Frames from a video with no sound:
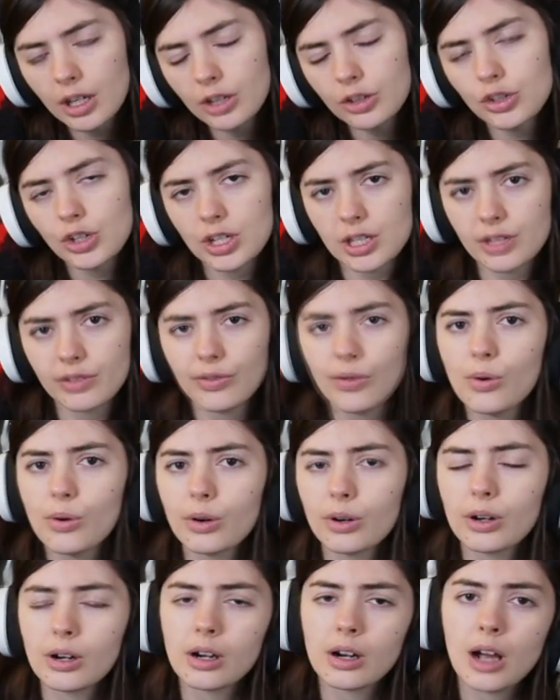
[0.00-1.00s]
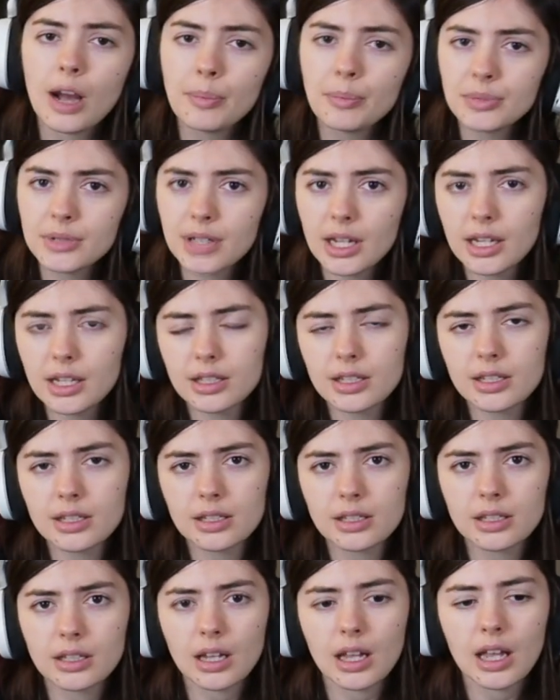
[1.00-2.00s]
just for
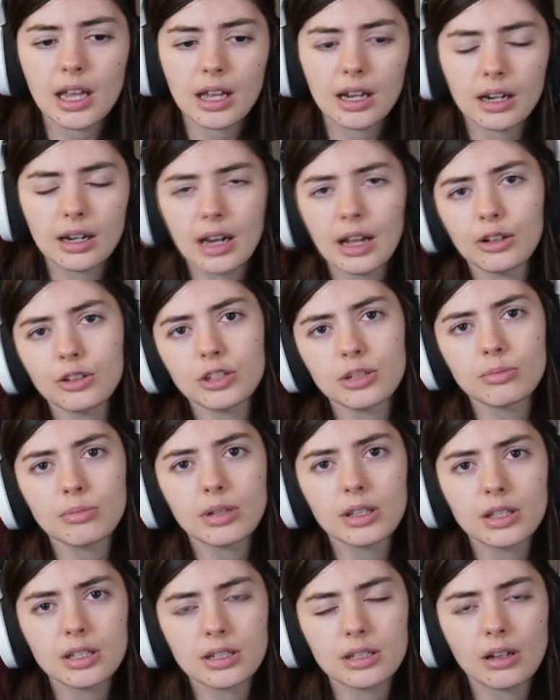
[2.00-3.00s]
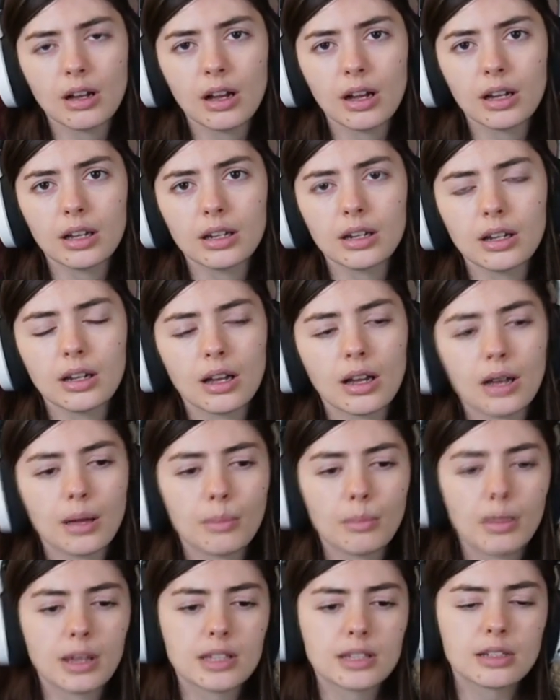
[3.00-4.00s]
updates and announcements on
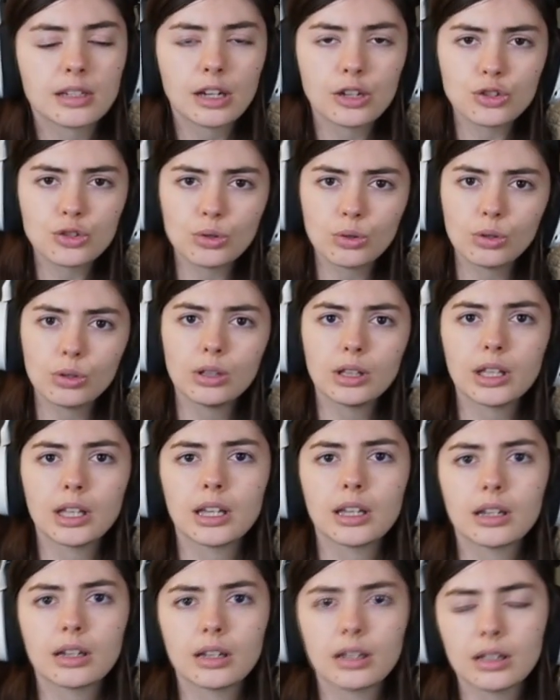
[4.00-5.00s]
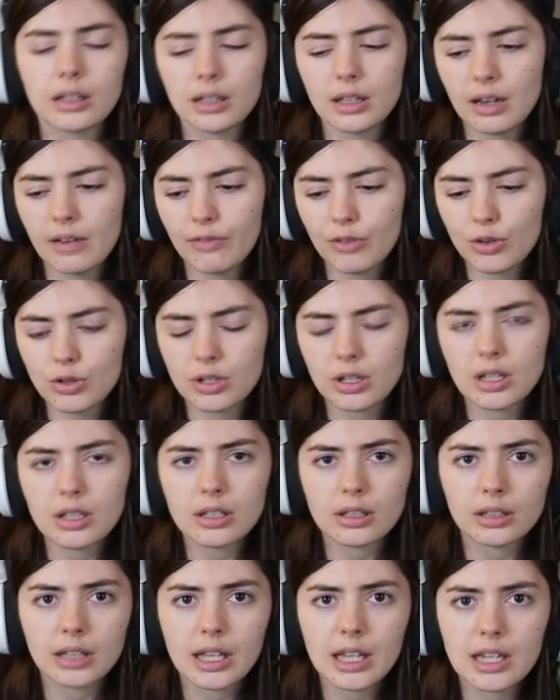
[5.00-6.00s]
um, my schedule and if there's any
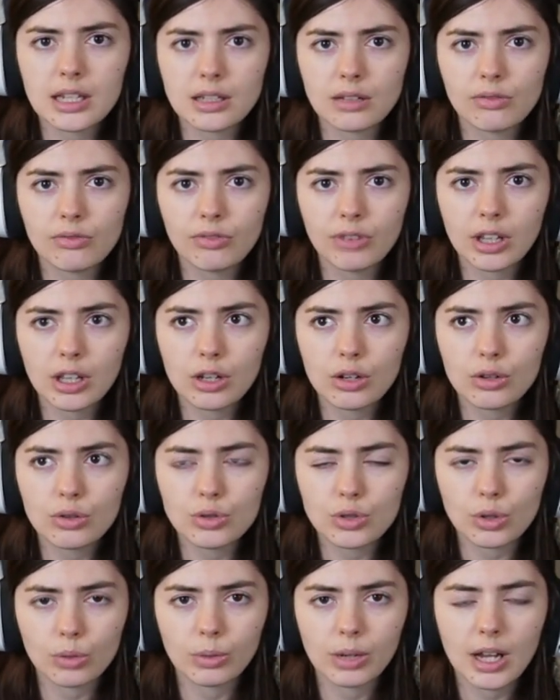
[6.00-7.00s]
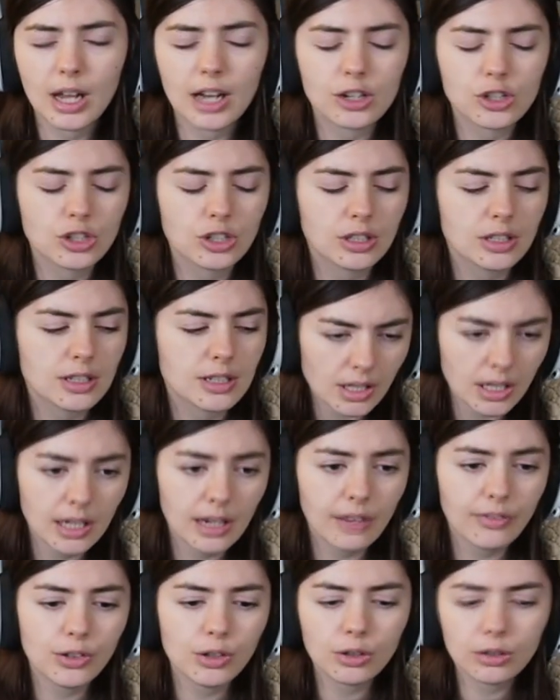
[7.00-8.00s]
delays in videos or reactions. And
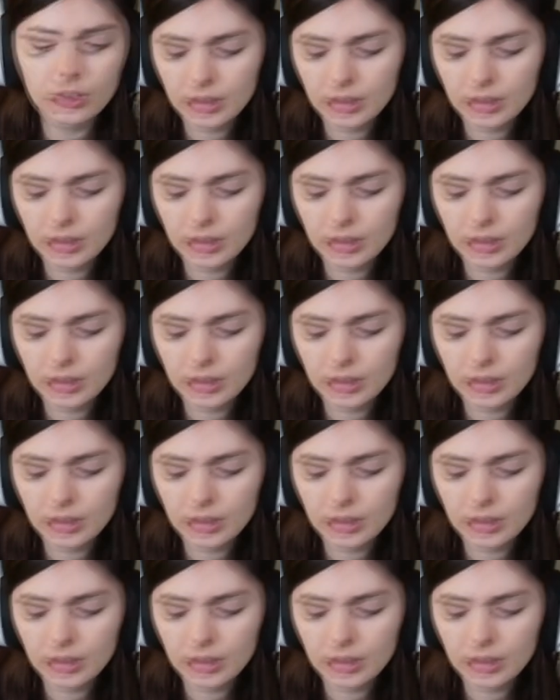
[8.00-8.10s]
if you're